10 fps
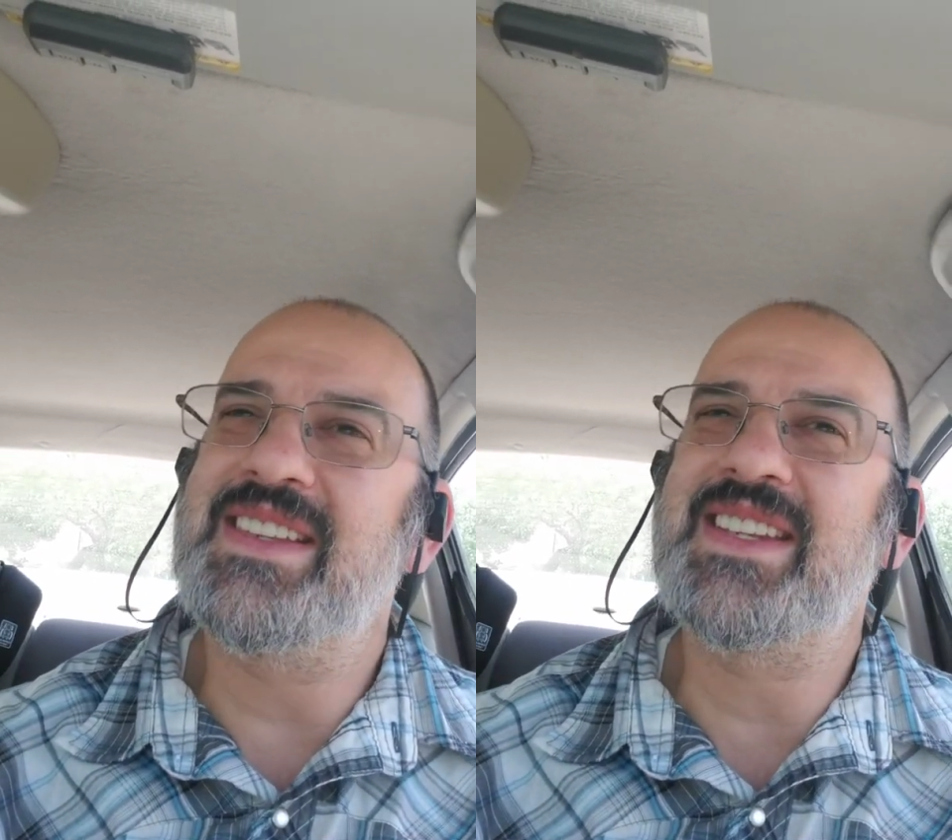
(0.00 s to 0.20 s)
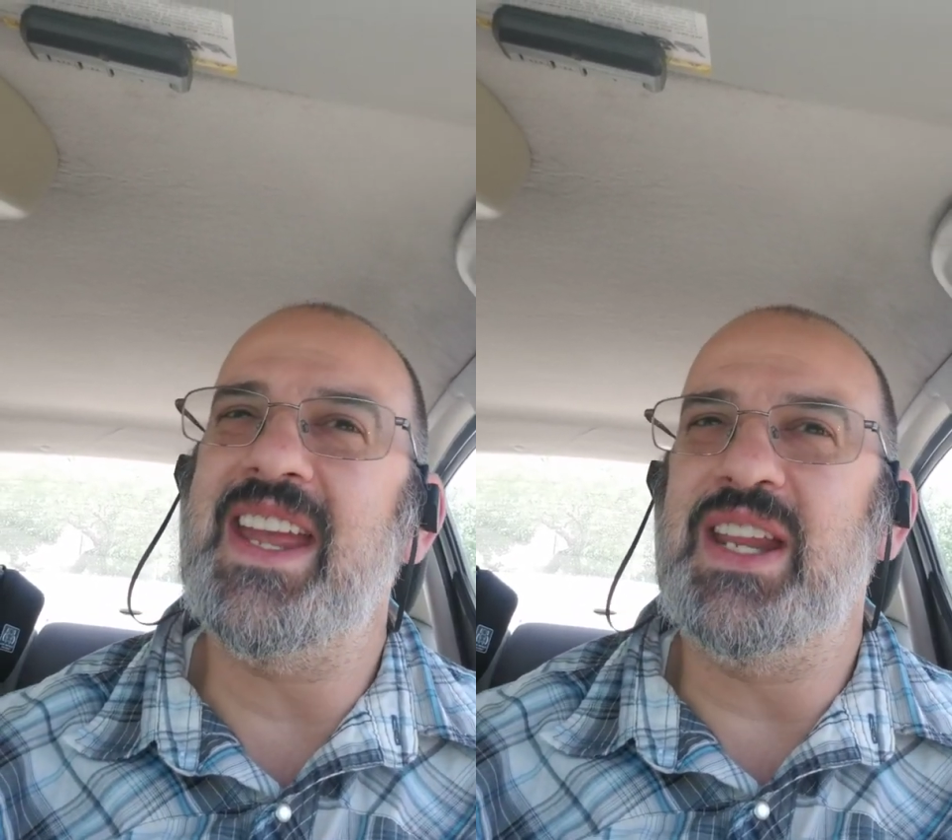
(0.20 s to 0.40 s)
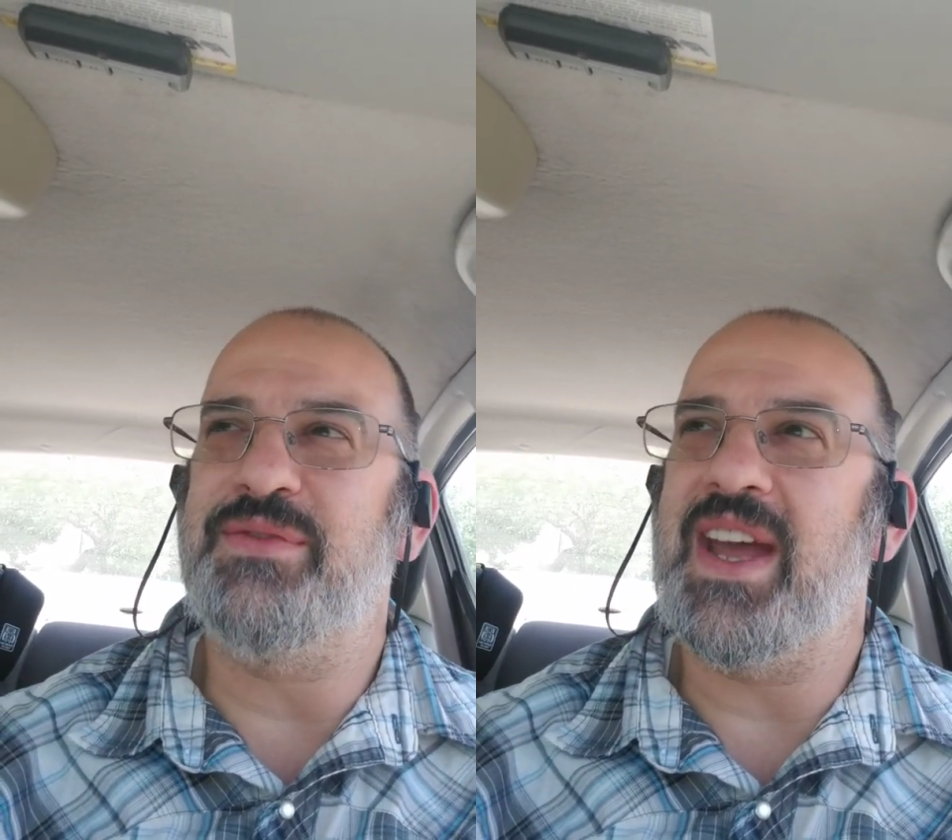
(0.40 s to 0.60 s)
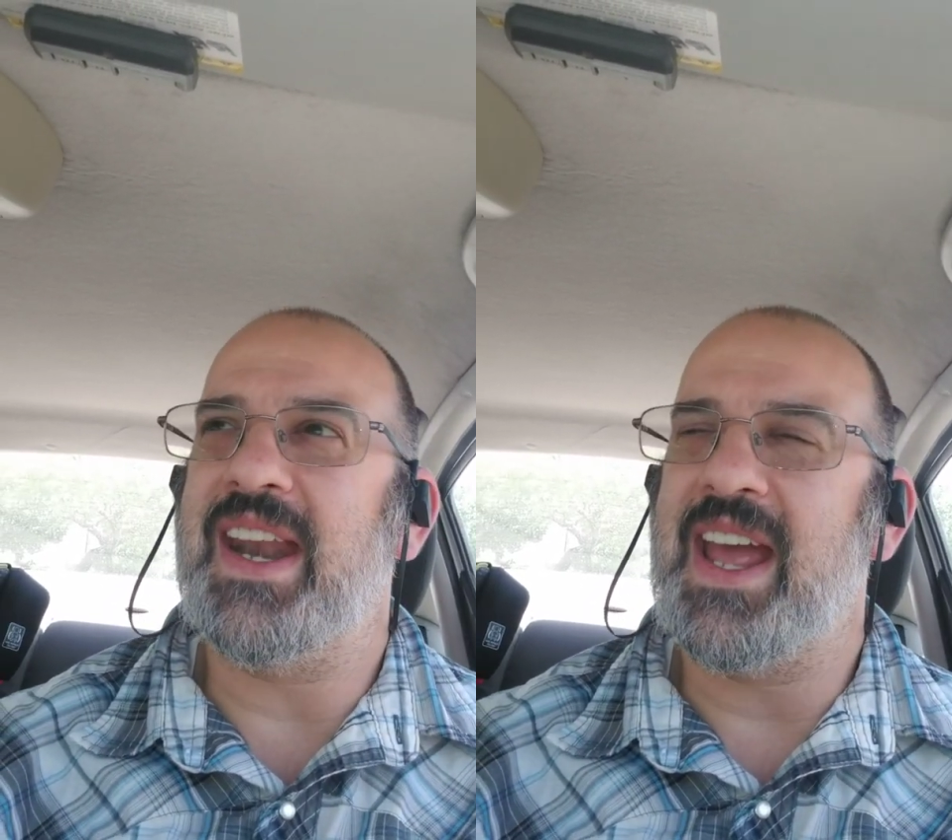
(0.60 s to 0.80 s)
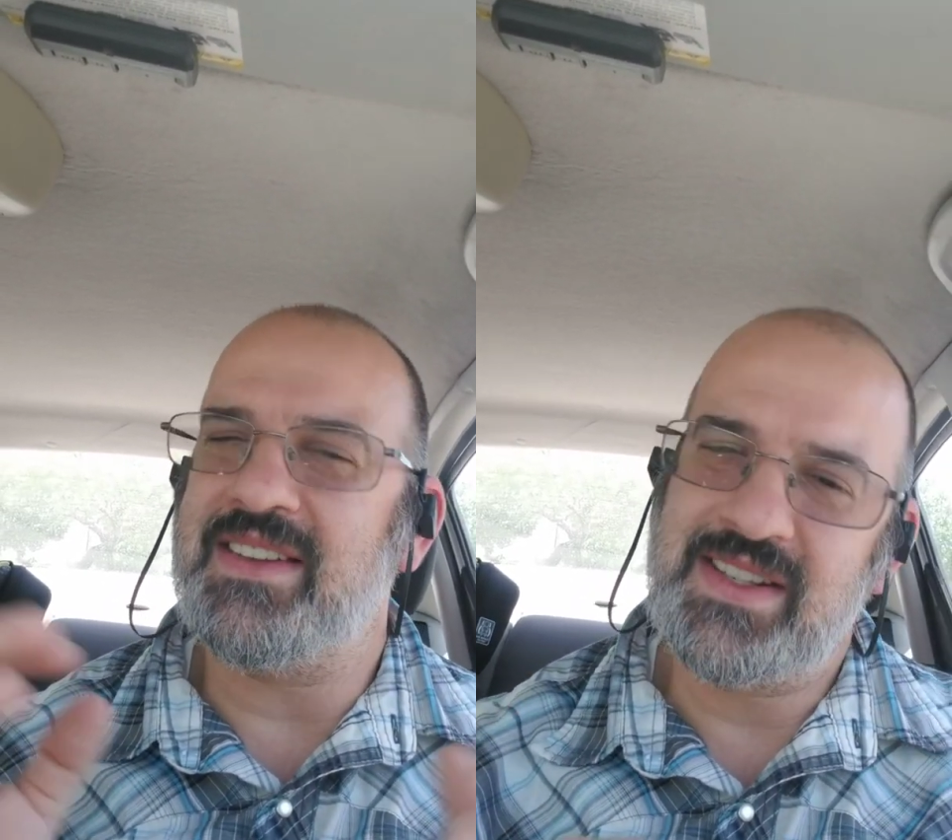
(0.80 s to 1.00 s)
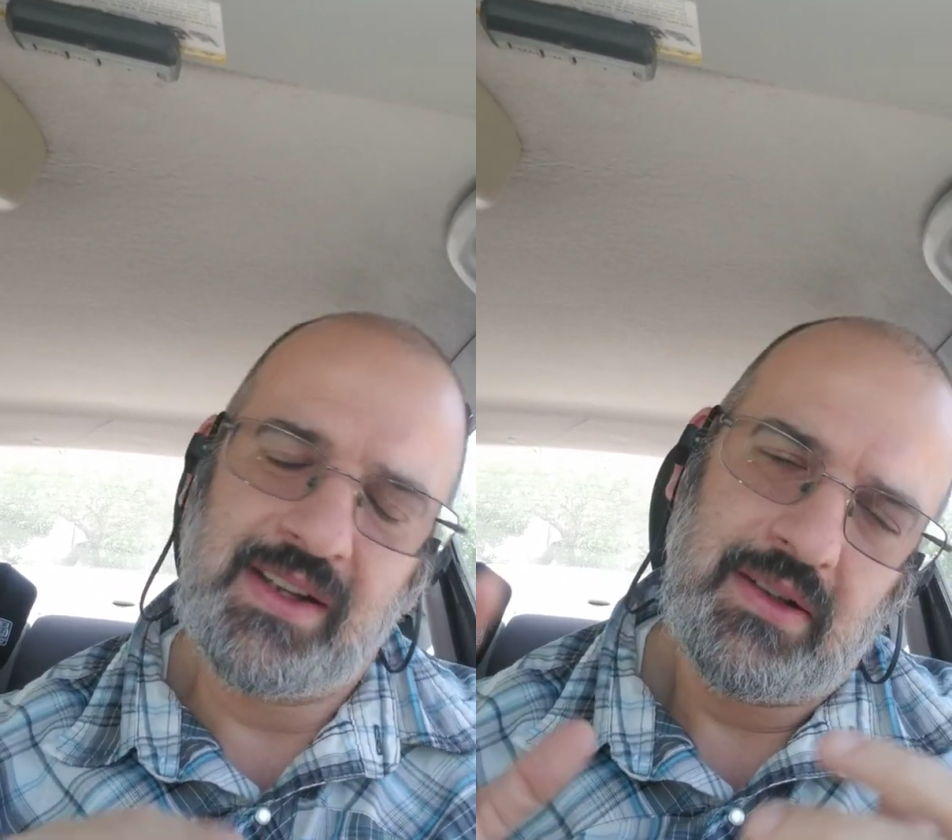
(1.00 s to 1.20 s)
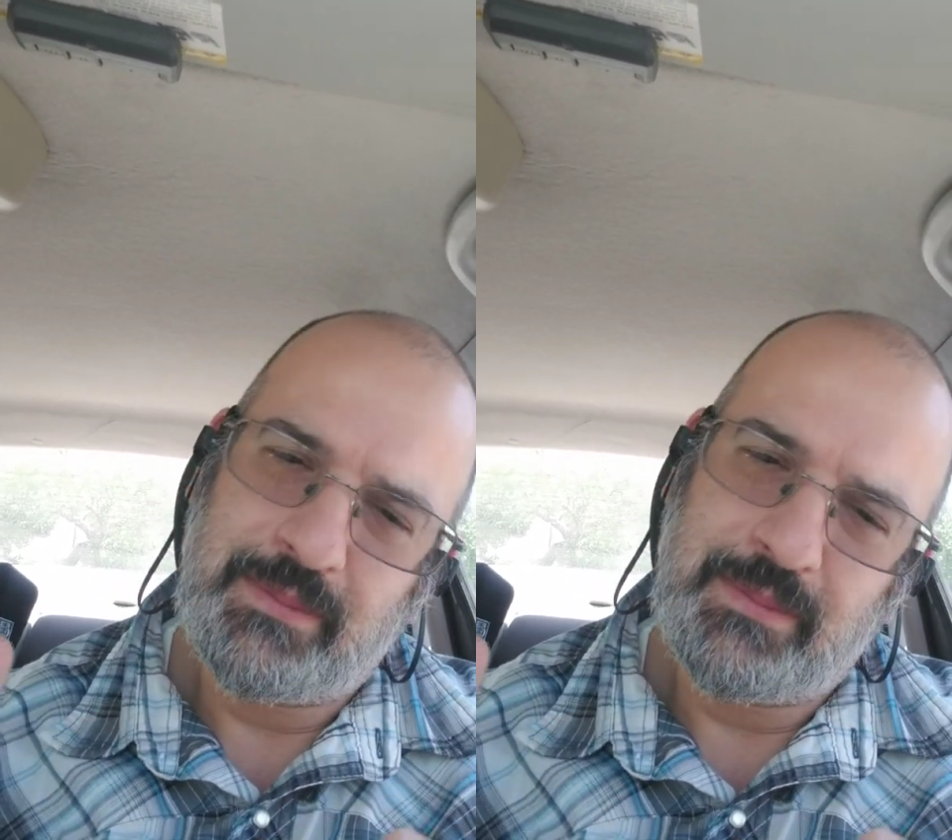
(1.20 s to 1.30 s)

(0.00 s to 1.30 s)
skinny fat ass.